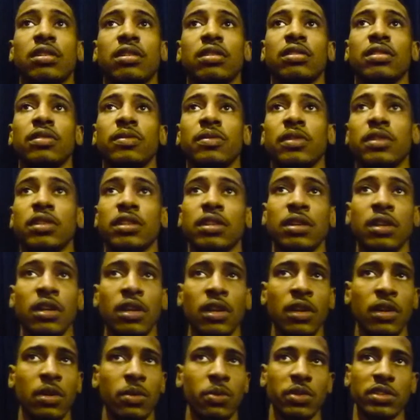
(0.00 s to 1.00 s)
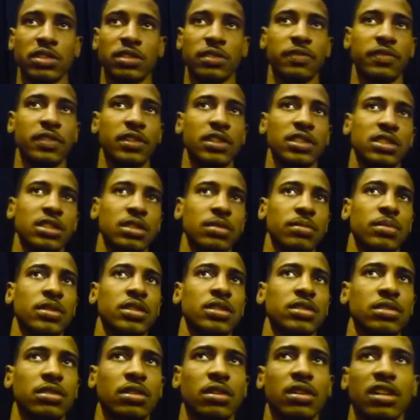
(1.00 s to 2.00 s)
know, he really was efficient, but
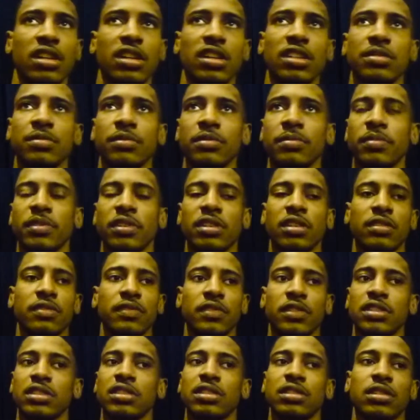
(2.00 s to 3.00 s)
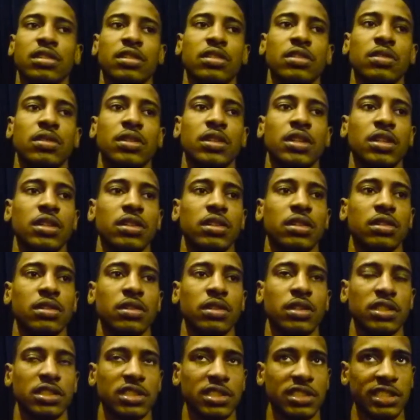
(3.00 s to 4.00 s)
you know, Muhammad's been pretty efficient all year.
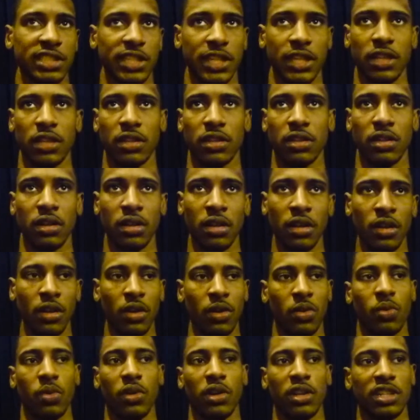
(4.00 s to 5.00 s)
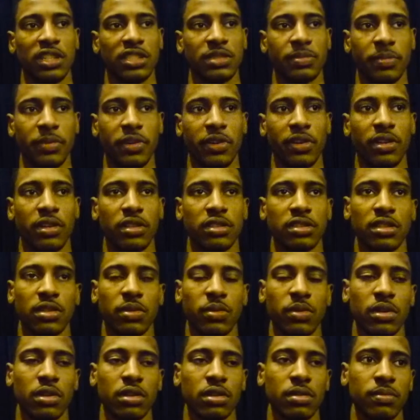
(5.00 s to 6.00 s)
He's a senior, well experienced and
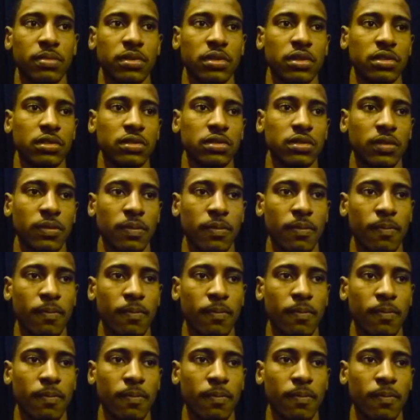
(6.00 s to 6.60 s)
well composed.